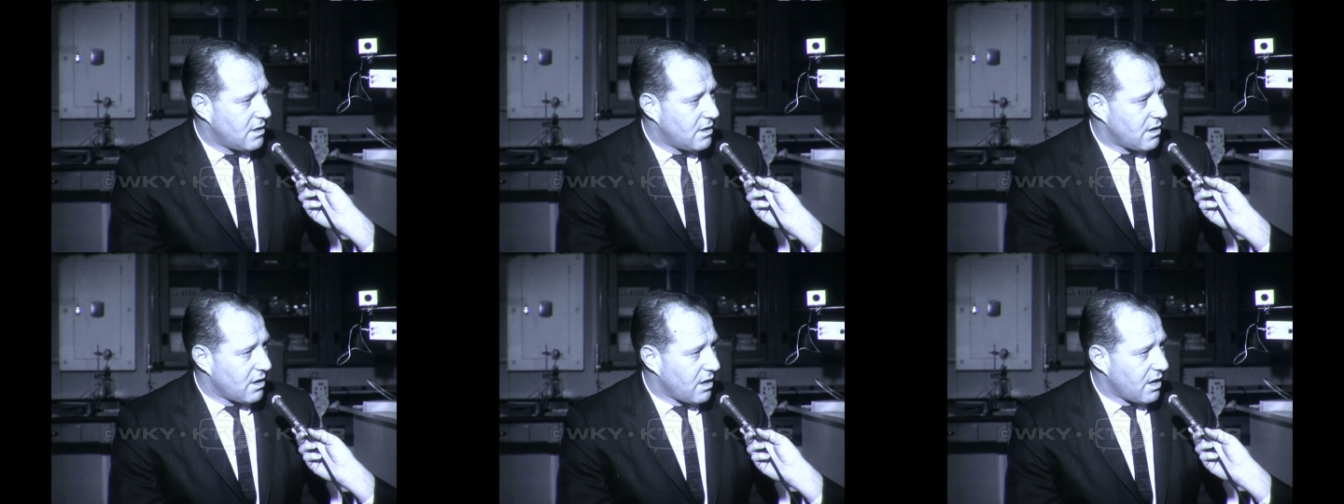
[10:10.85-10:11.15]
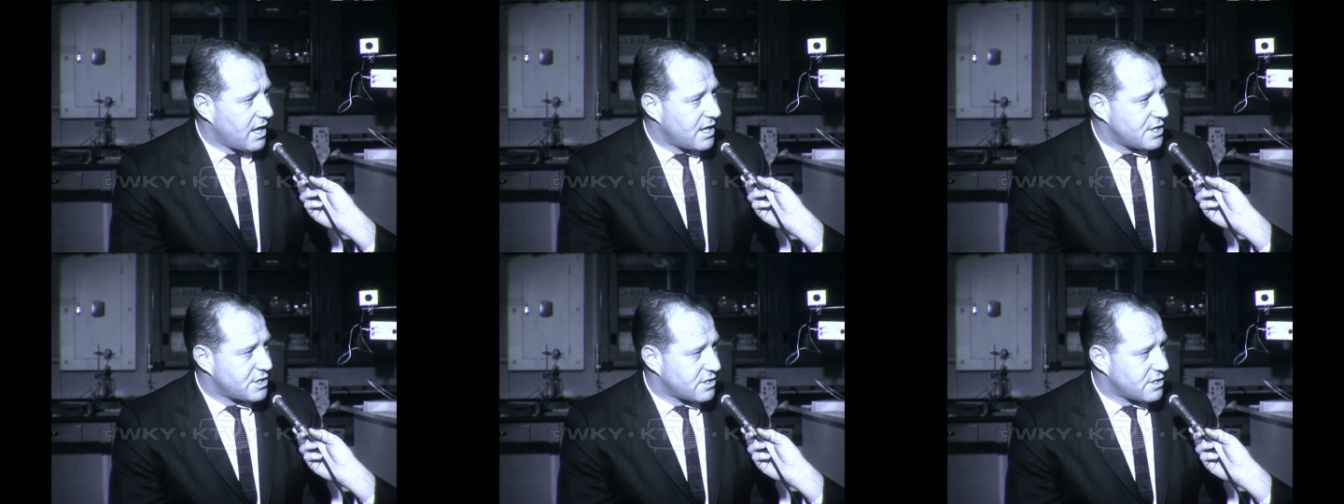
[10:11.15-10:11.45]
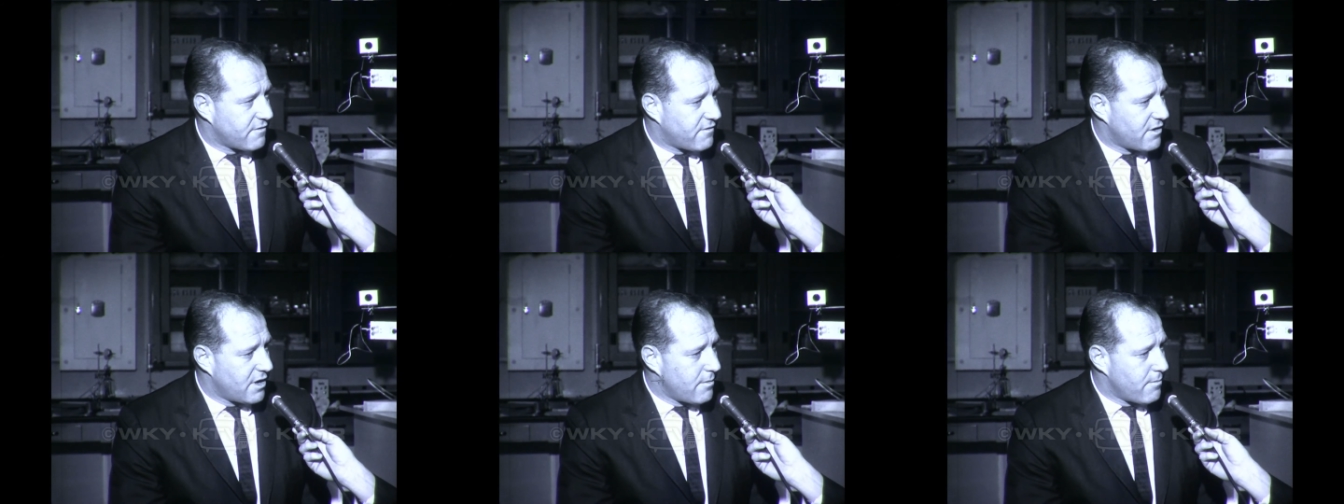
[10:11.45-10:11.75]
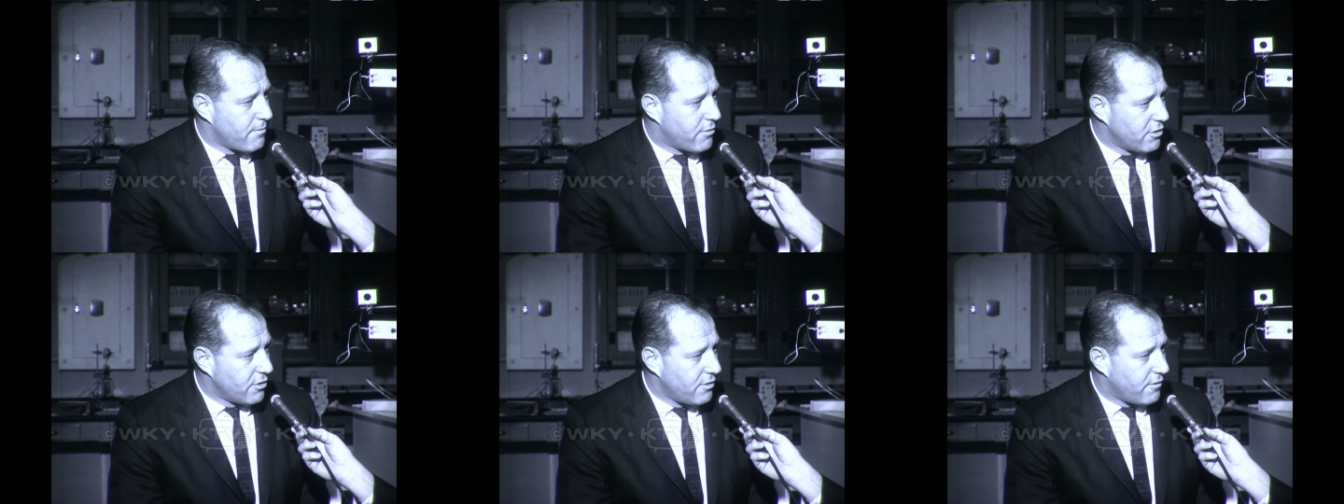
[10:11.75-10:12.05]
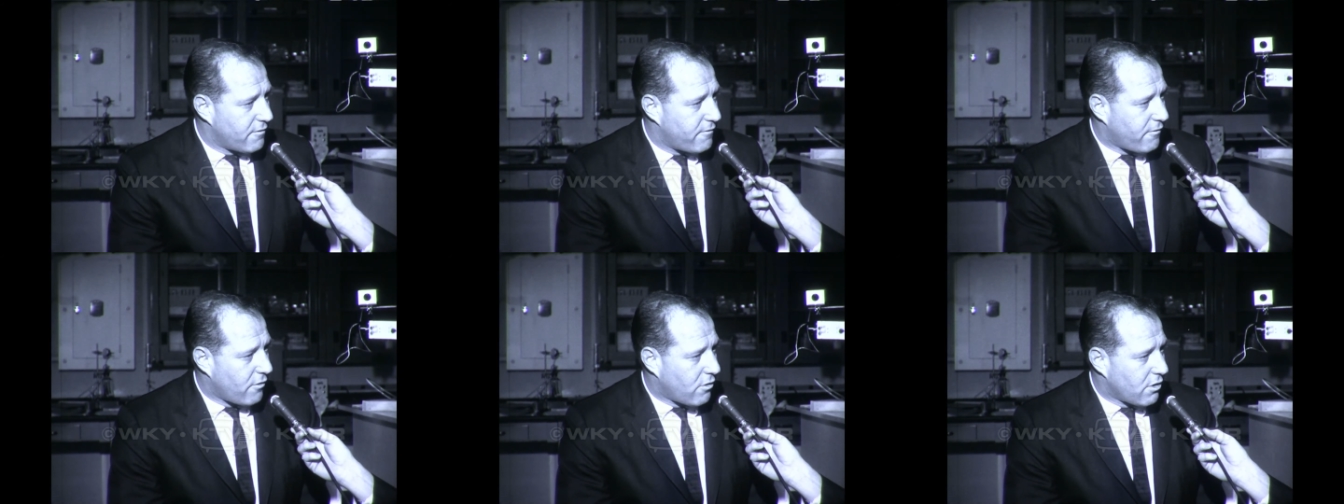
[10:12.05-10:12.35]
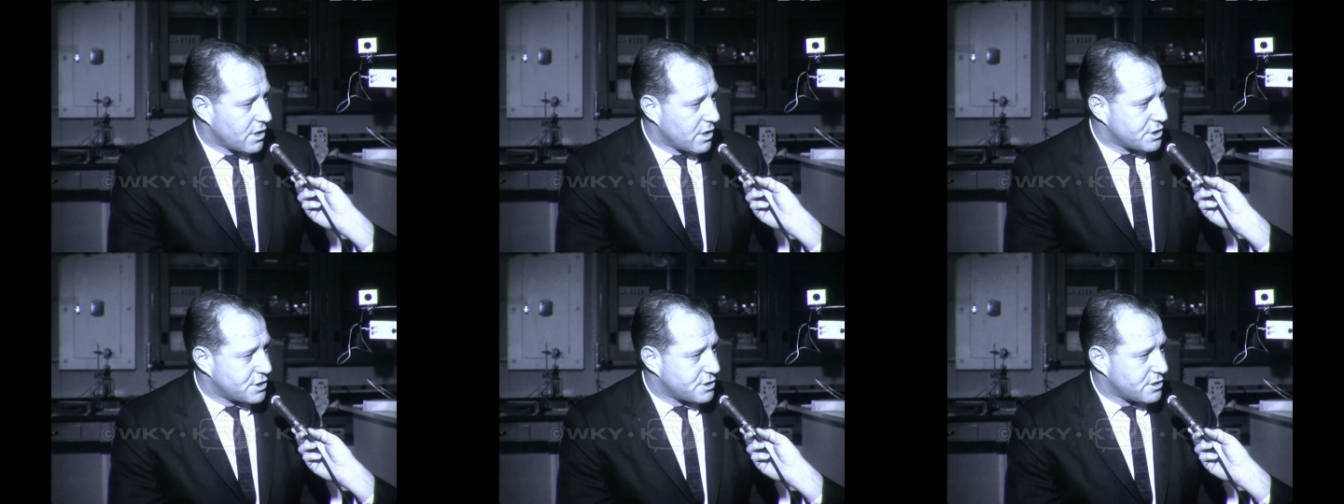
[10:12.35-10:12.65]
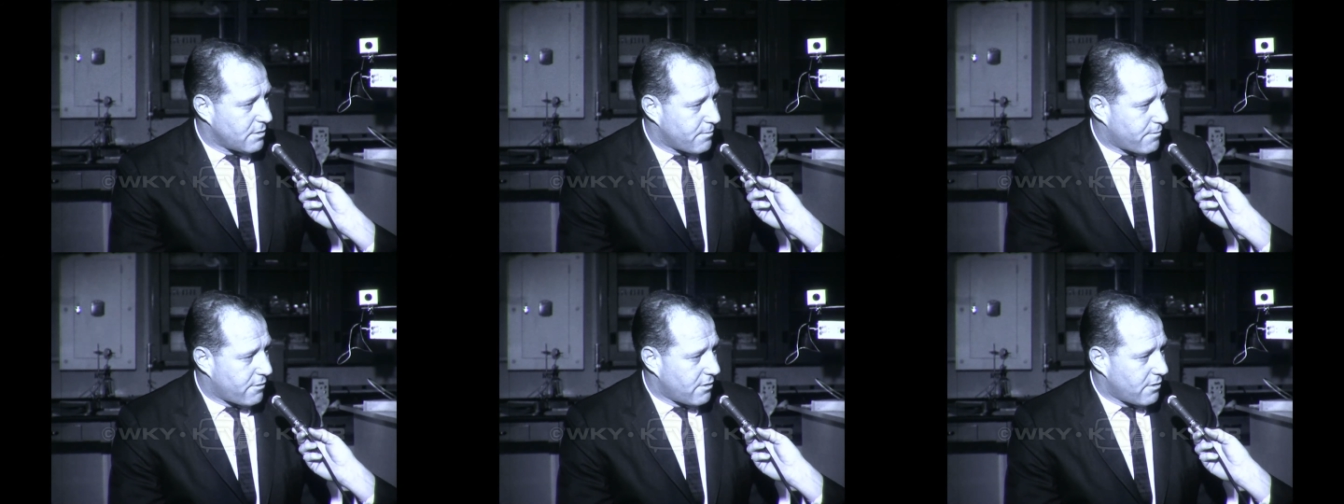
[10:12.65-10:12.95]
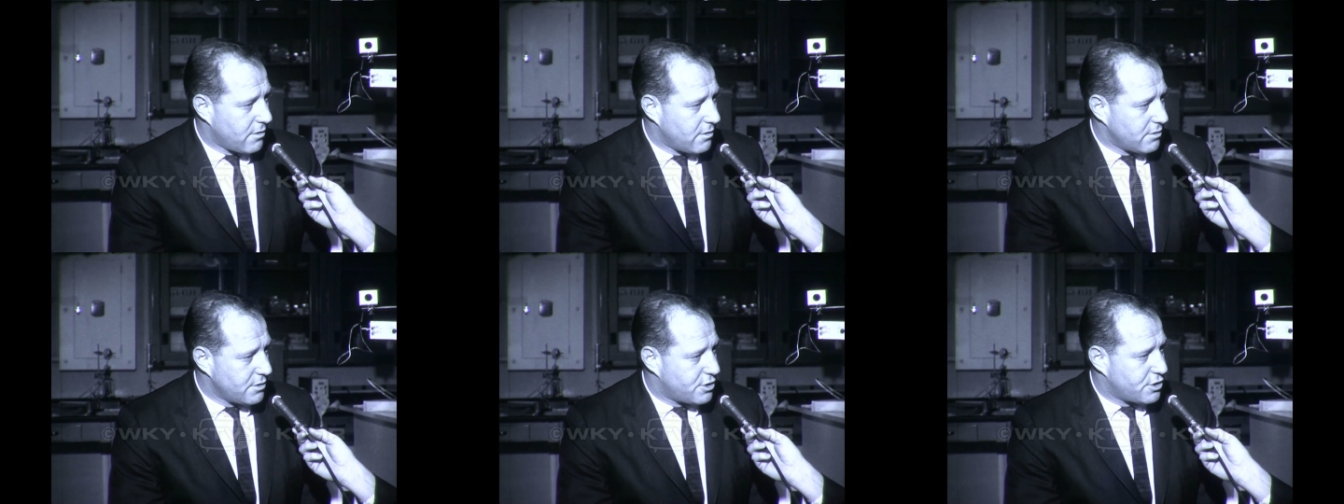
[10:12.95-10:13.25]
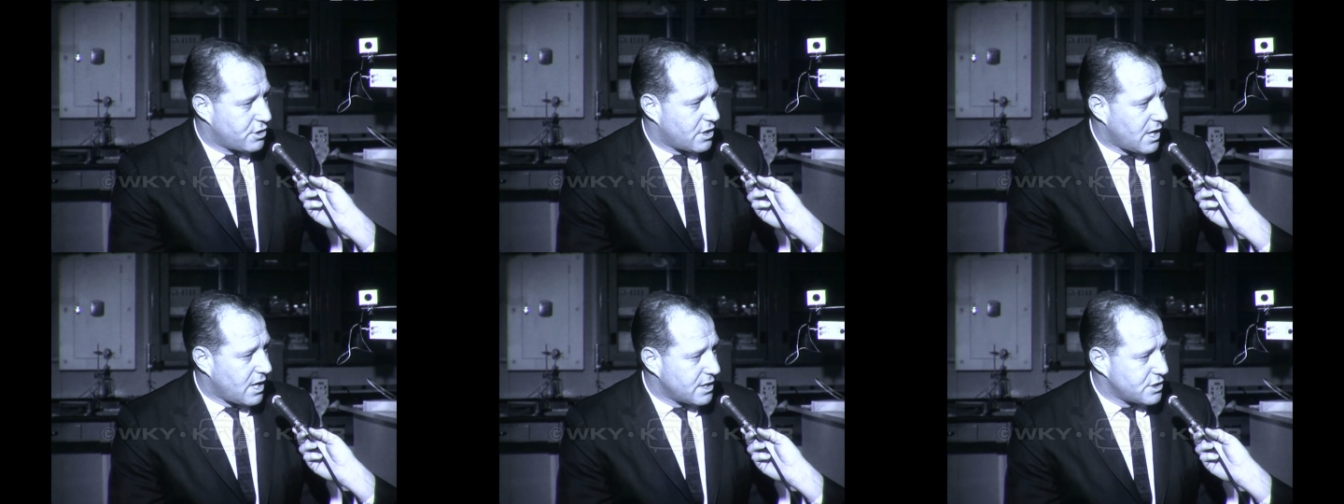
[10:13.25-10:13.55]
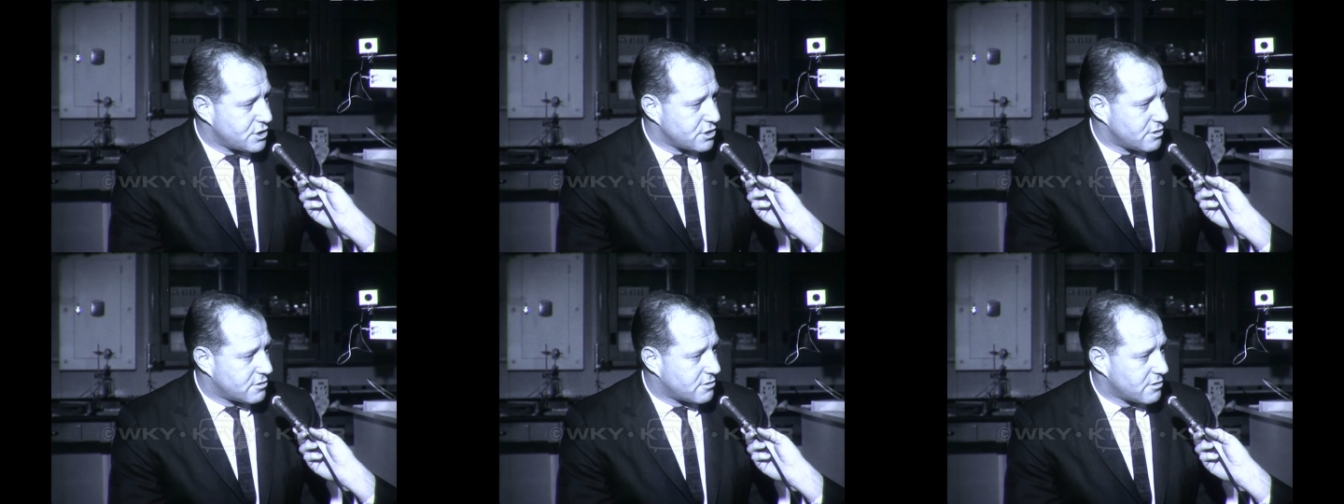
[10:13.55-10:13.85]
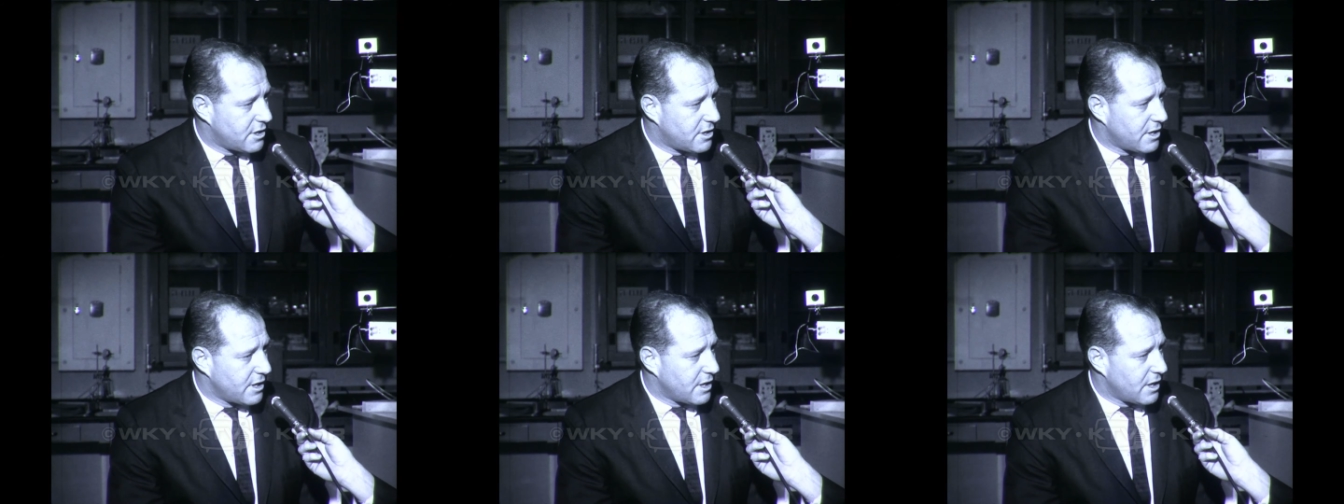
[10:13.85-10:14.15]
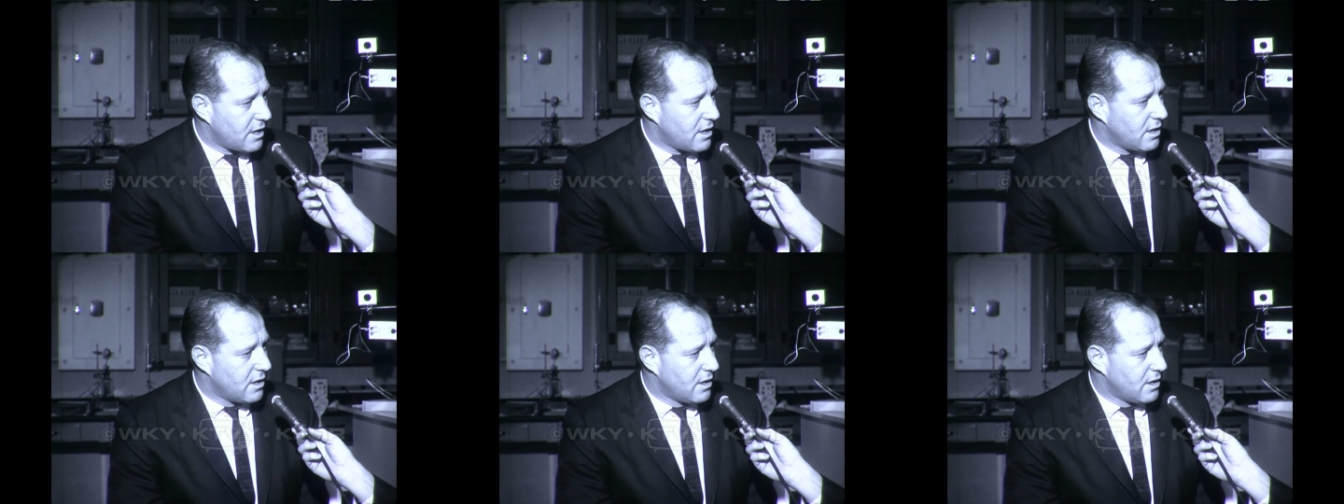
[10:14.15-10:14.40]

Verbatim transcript: less of a brute force approach concentrating